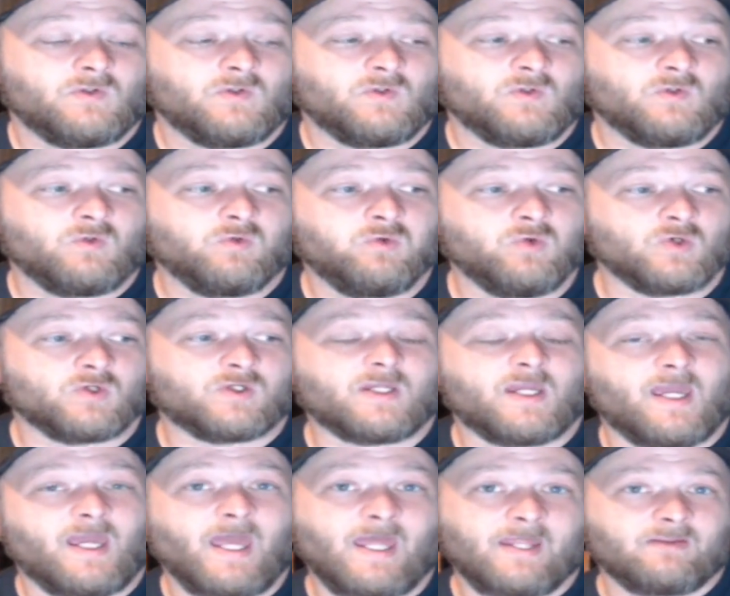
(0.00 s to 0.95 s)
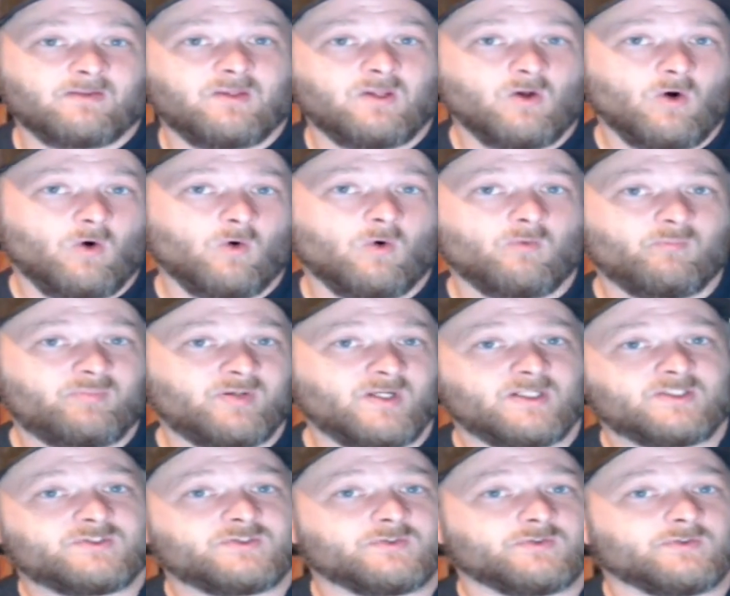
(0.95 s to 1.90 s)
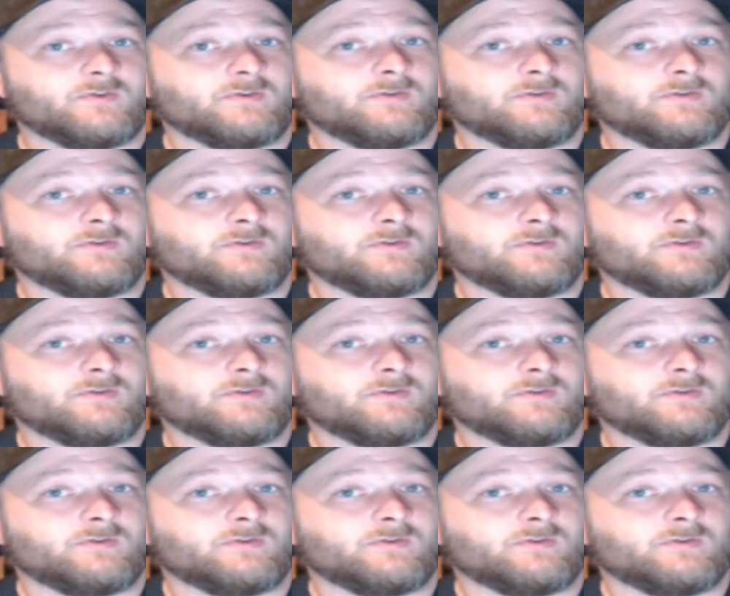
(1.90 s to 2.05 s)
look at the whole picture.